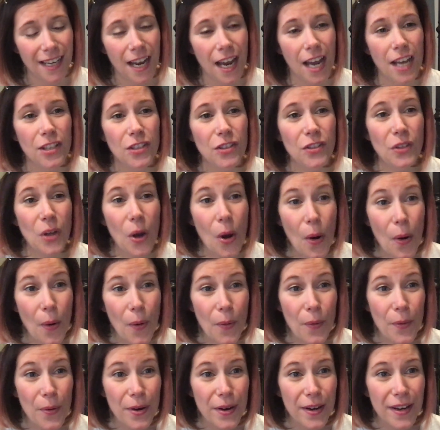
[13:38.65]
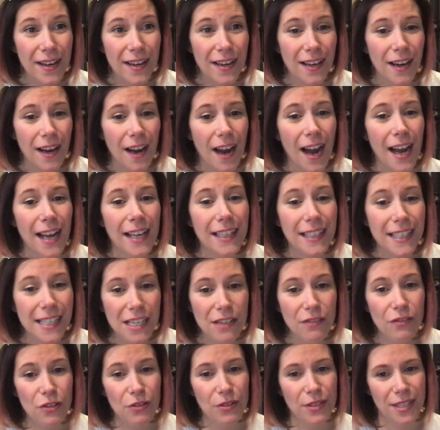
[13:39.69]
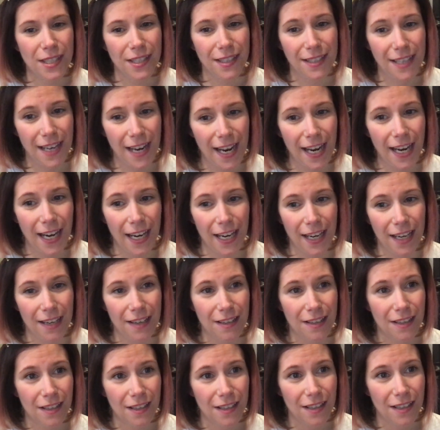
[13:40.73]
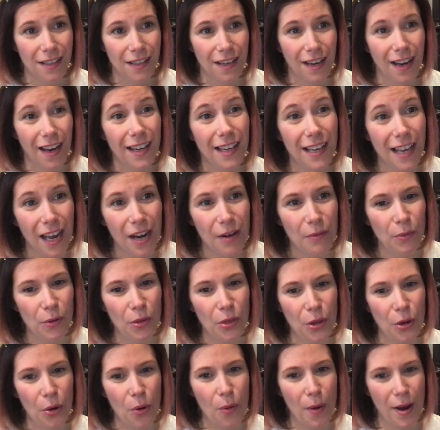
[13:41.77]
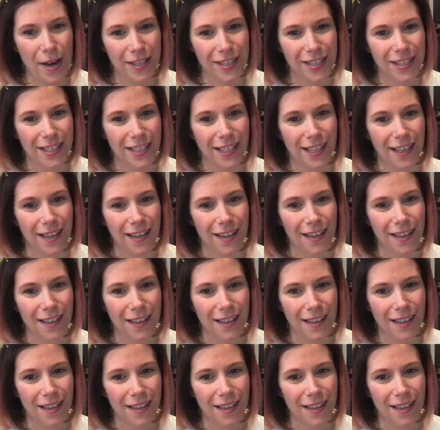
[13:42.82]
And so I leave you today again with the question,